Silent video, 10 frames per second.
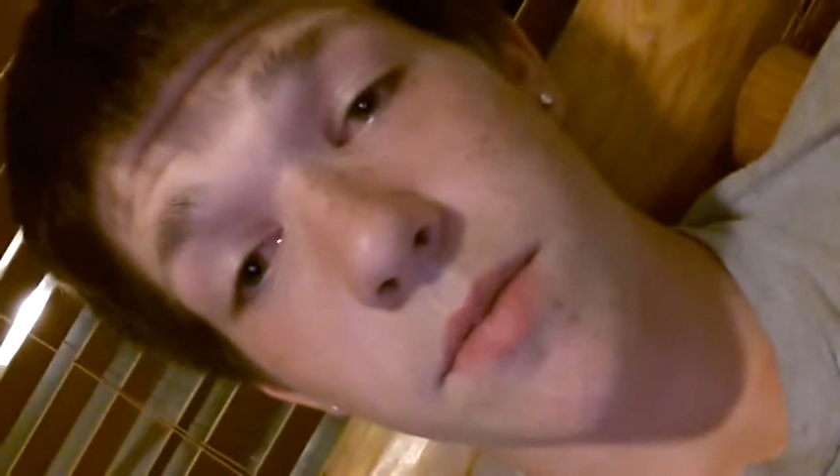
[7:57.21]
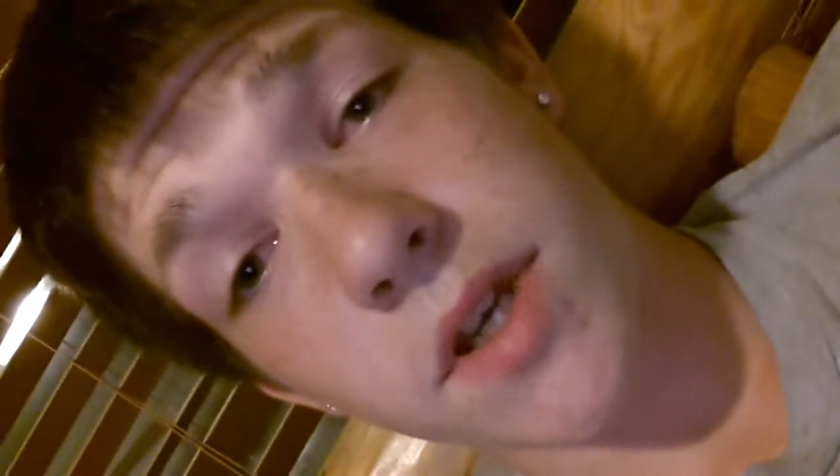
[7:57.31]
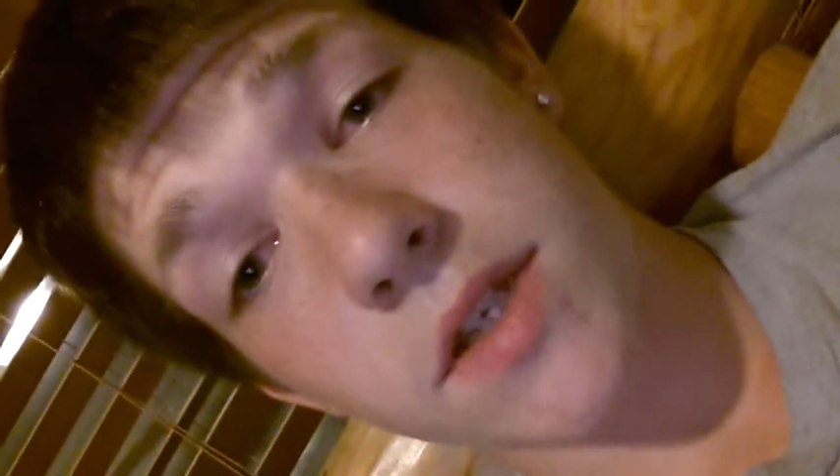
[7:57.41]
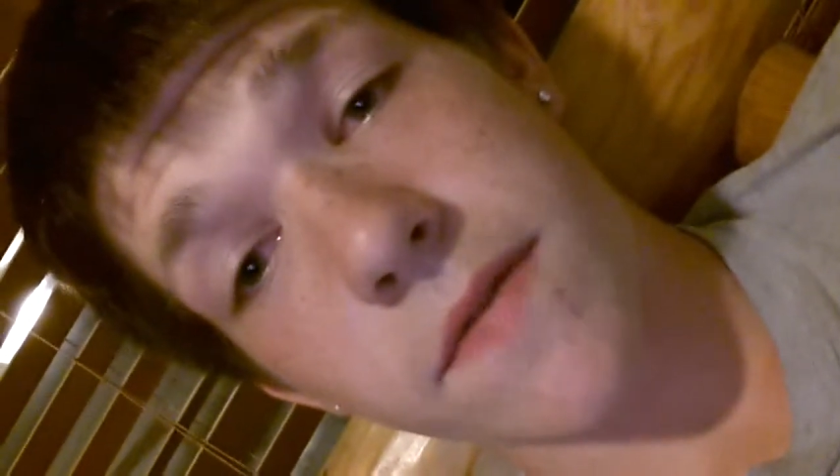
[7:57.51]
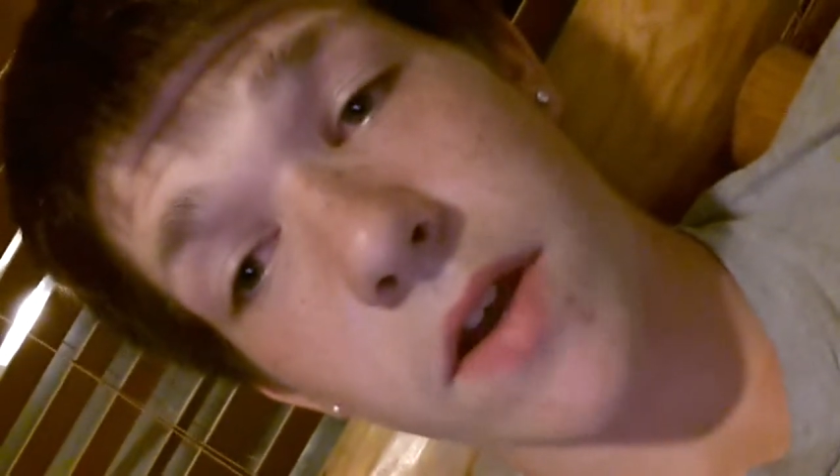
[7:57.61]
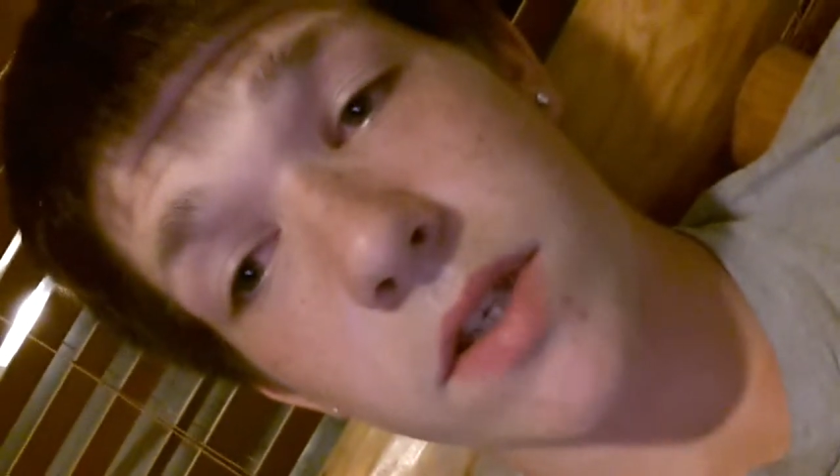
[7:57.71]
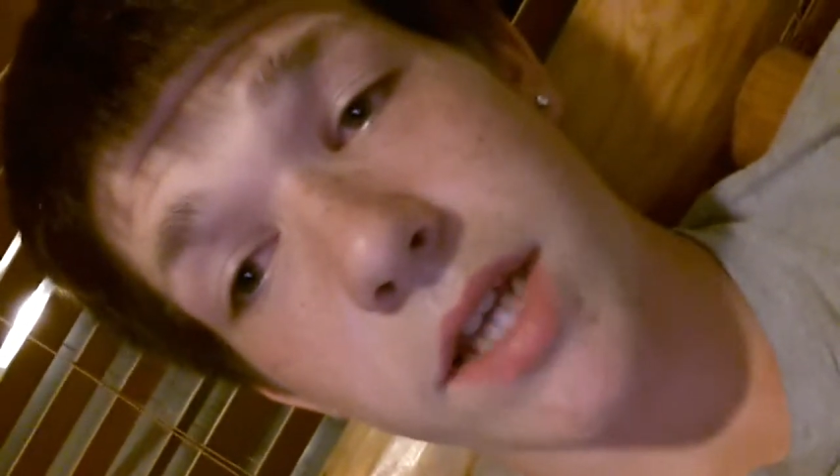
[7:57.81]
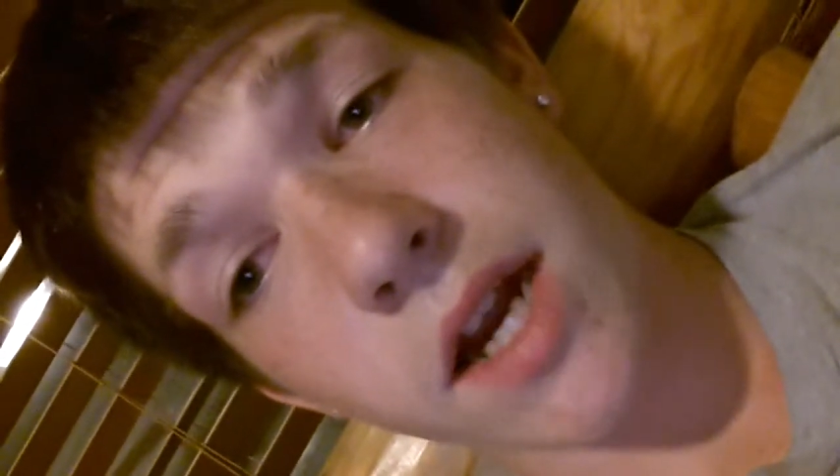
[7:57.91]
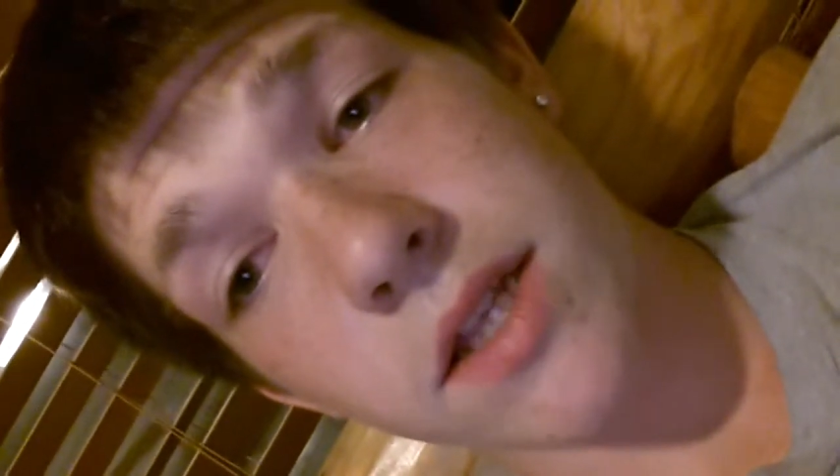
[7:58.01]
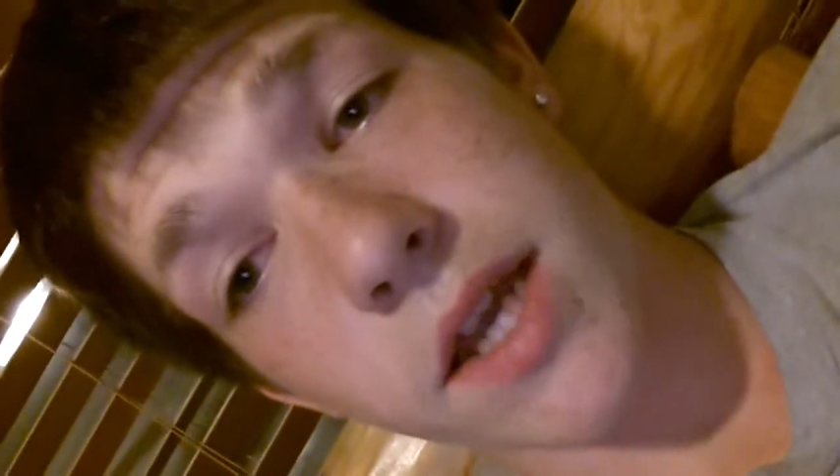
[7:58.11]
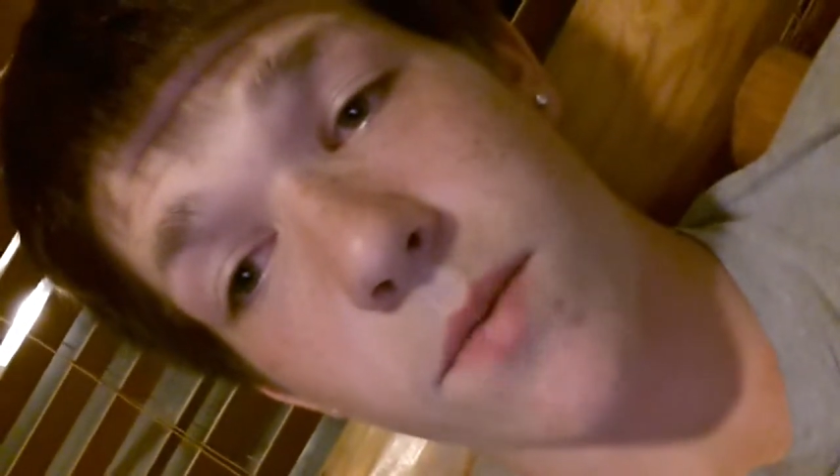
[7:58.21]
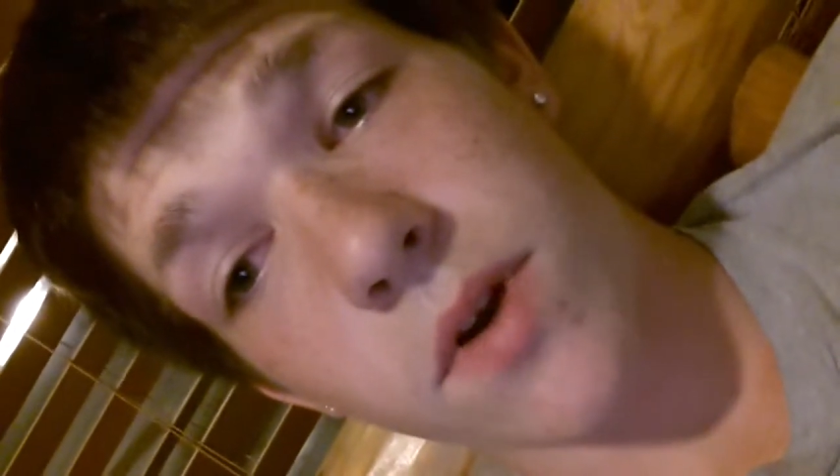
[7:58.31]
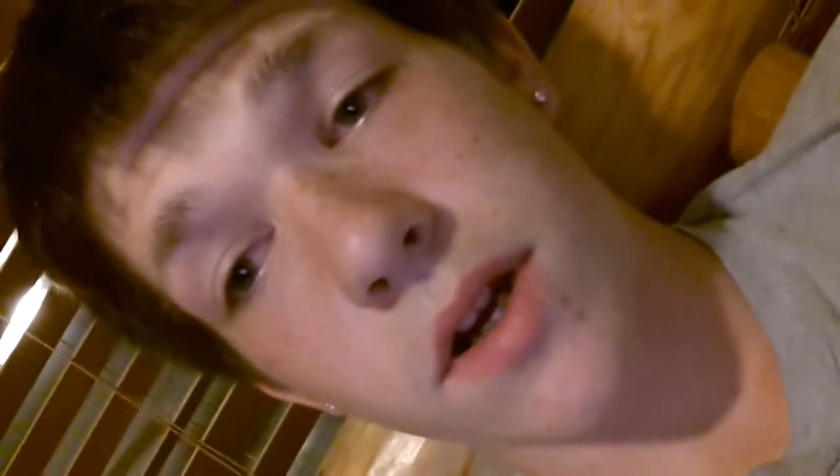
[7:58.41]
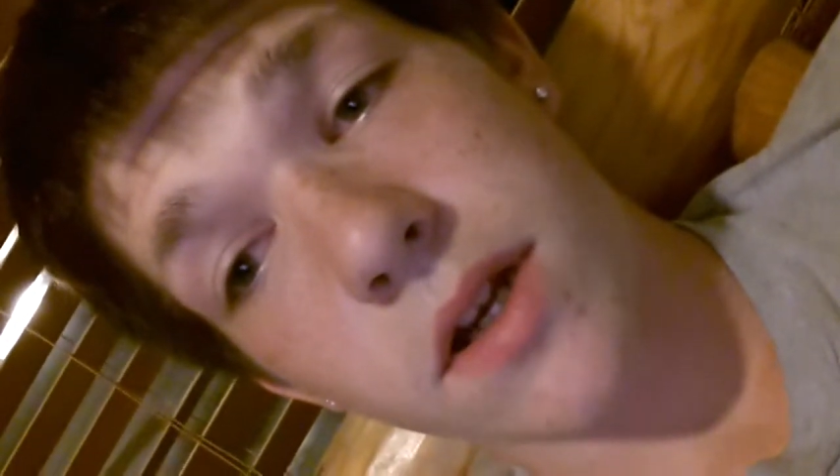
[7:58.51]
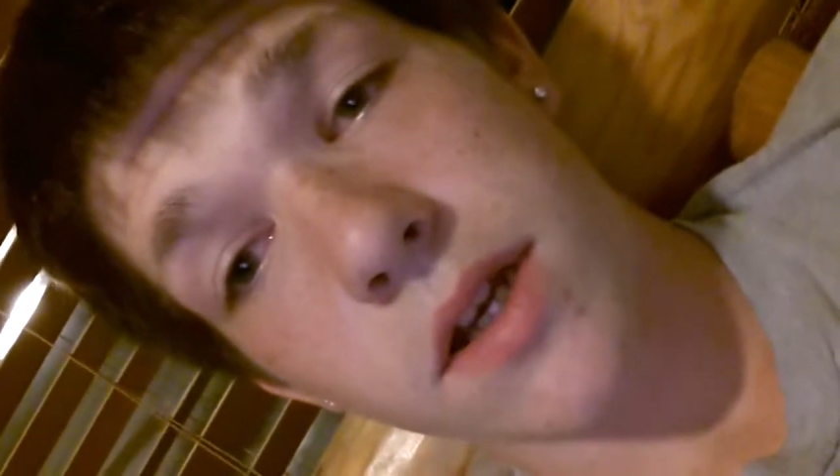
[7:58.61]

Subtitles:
because of how scared they were,